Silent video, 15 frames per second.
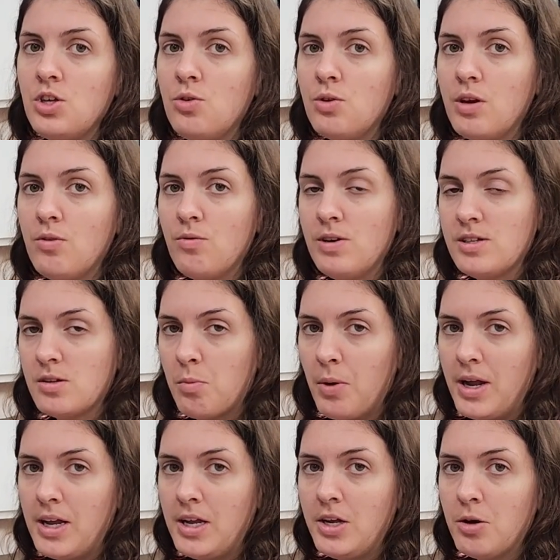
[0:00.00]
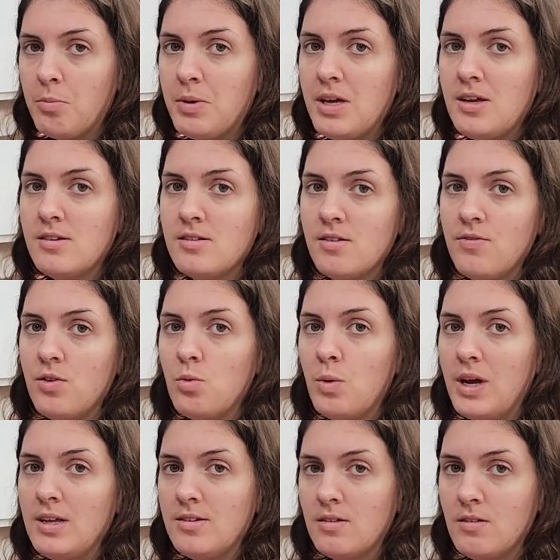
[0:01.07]
you can risk breaking your piece if you
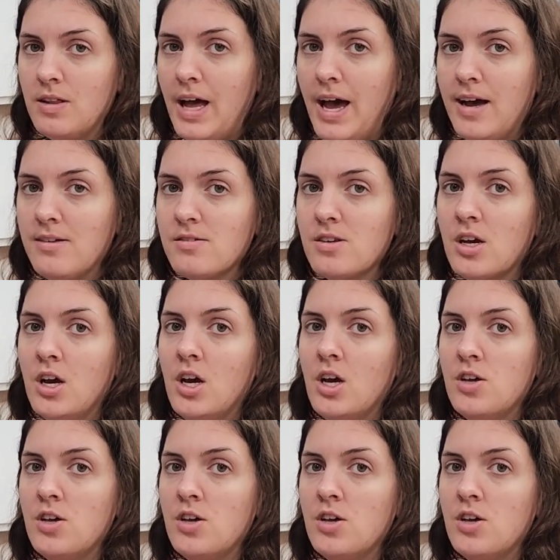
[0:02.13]
wait till last.